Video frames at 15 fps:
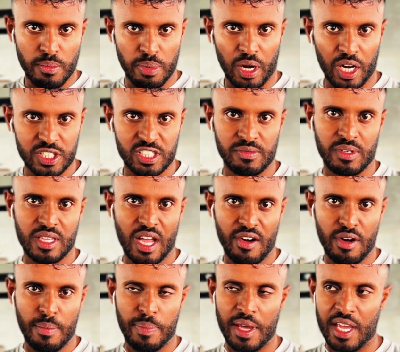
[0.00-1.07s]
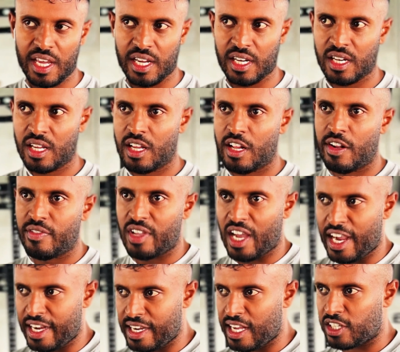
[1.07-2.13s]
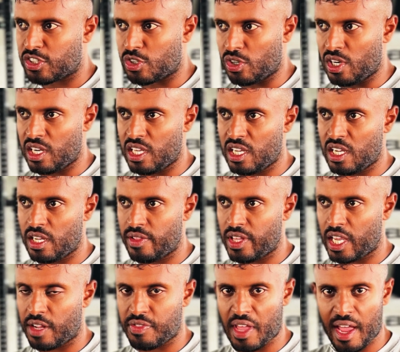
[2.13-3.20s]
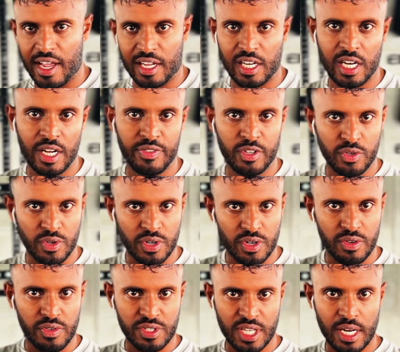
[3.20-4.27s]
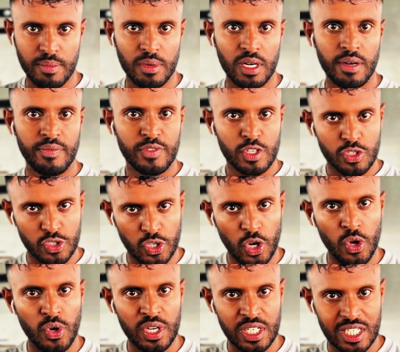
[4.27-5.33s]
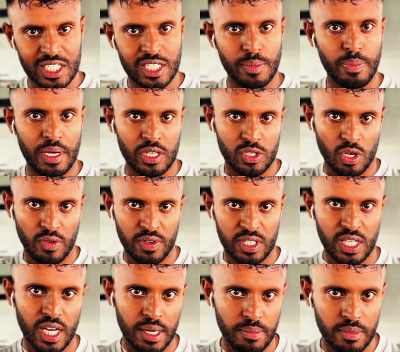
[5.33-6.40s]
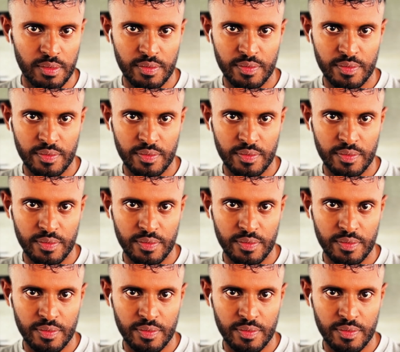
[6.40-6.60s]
parts of me that remain, I naturally, like the anger and the resentment slowly dissipates over time.